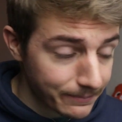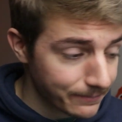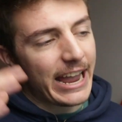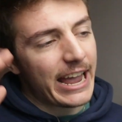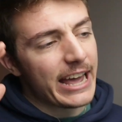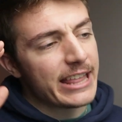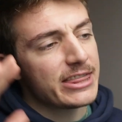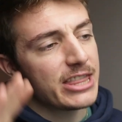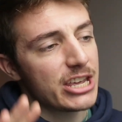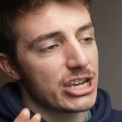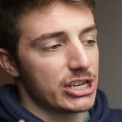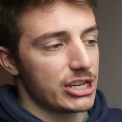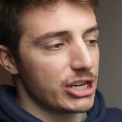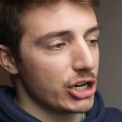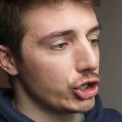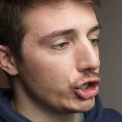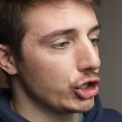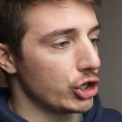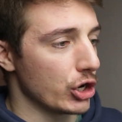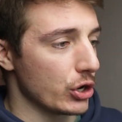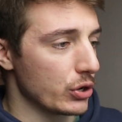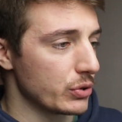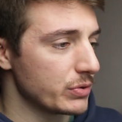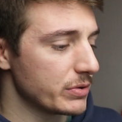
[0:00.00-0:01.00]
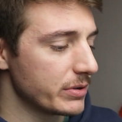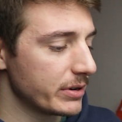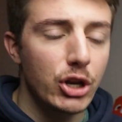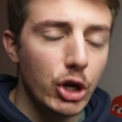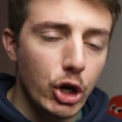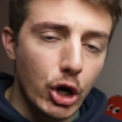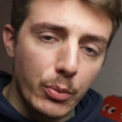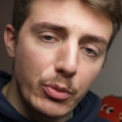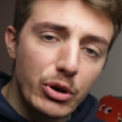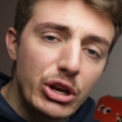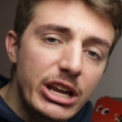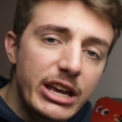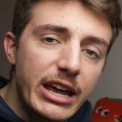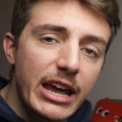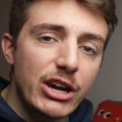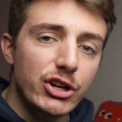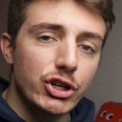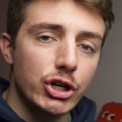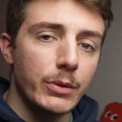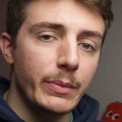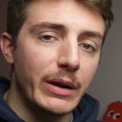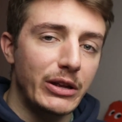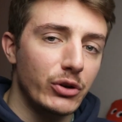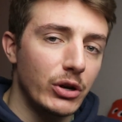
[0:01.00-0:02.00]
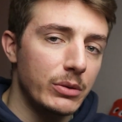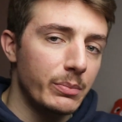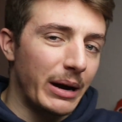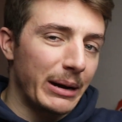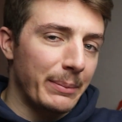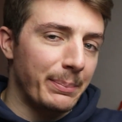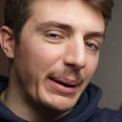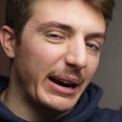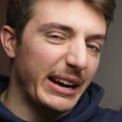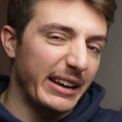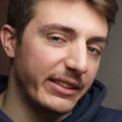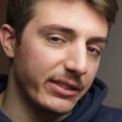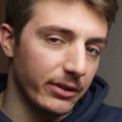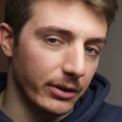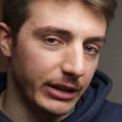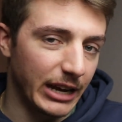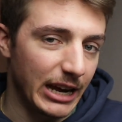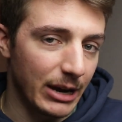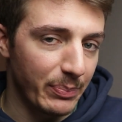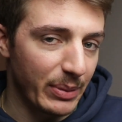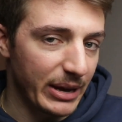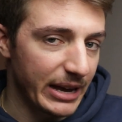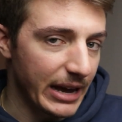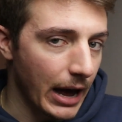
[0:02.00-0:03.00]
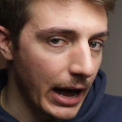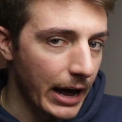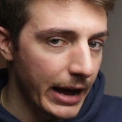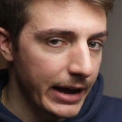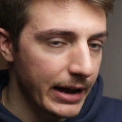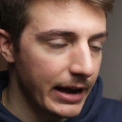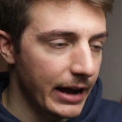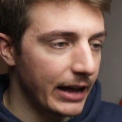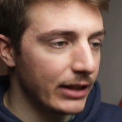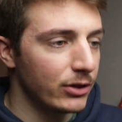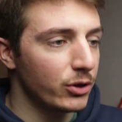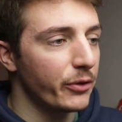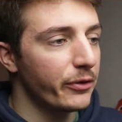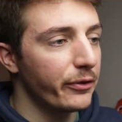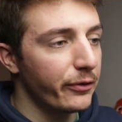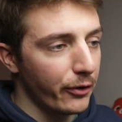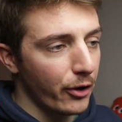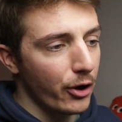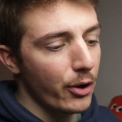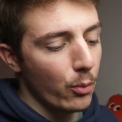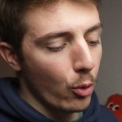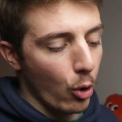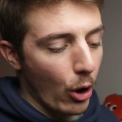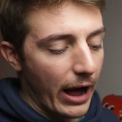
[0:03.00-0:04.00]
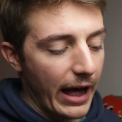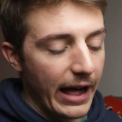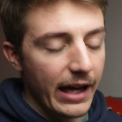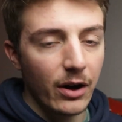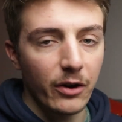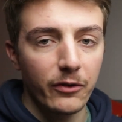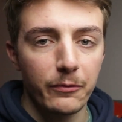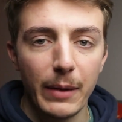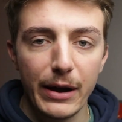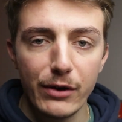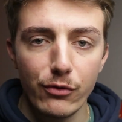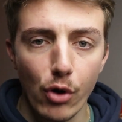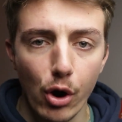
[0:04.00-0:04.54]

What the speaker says: I had this issue in the communication between my Python API and the firmware of my